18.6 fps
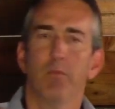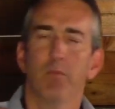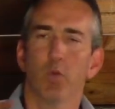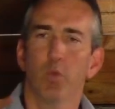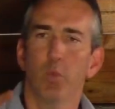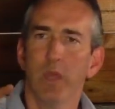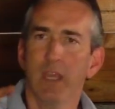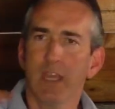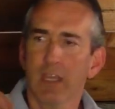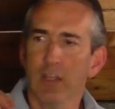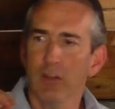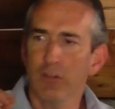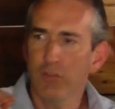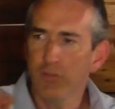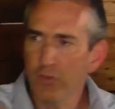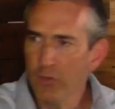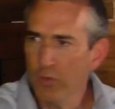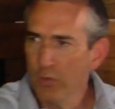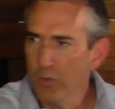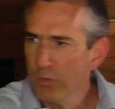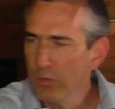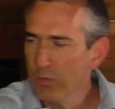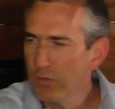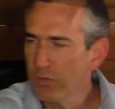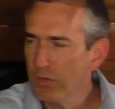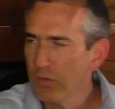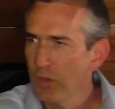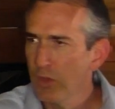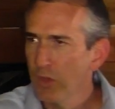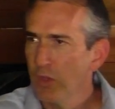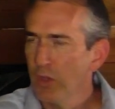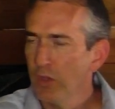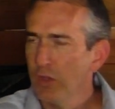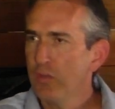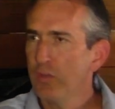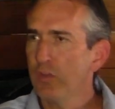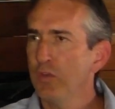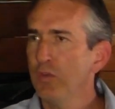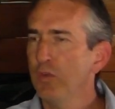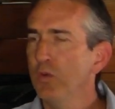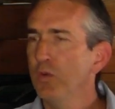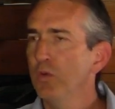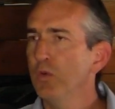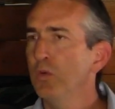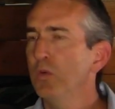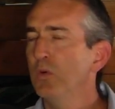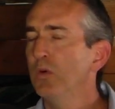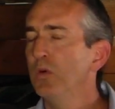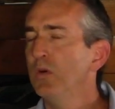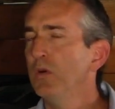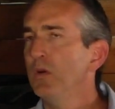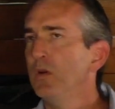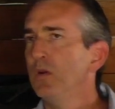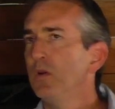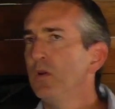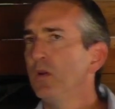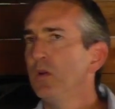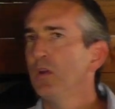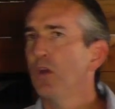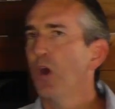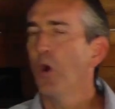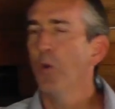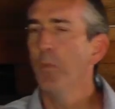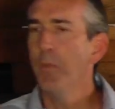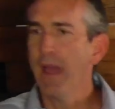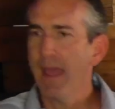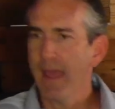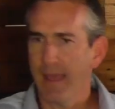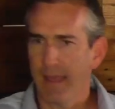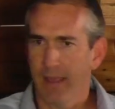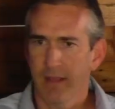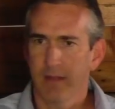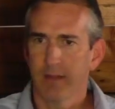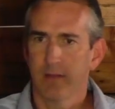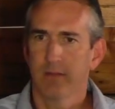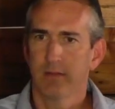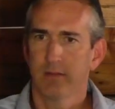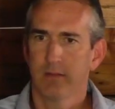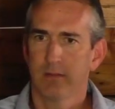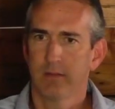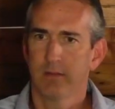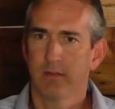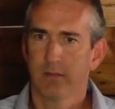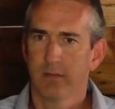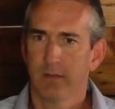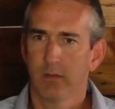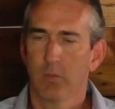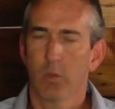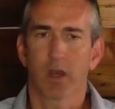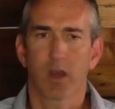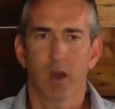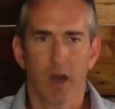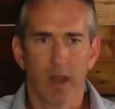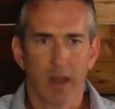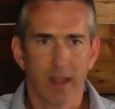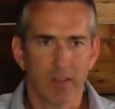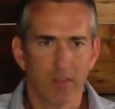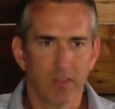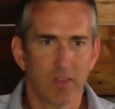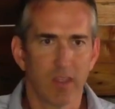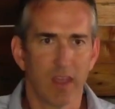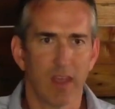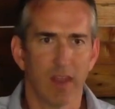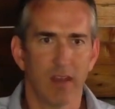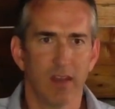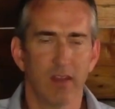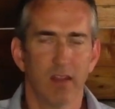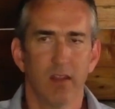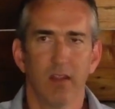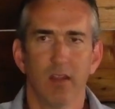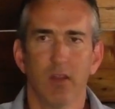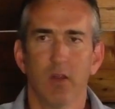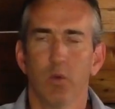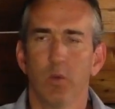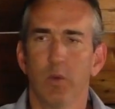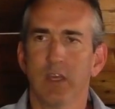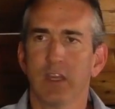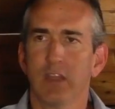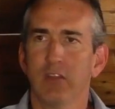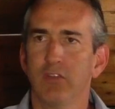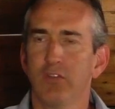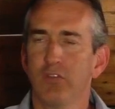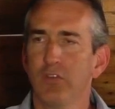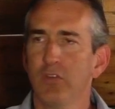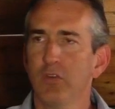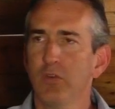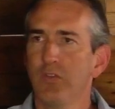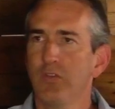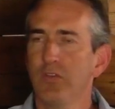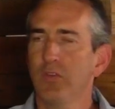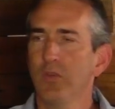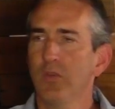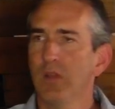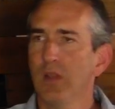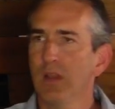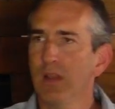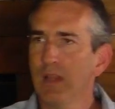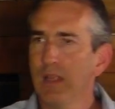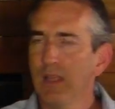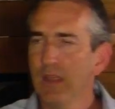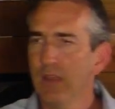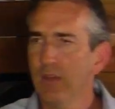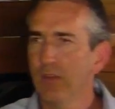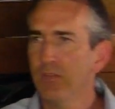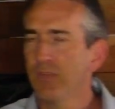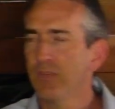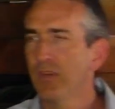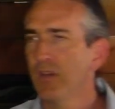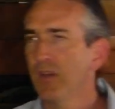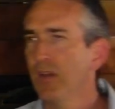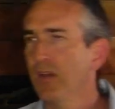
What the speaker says: we can choose to obey what God has said. We can choose to live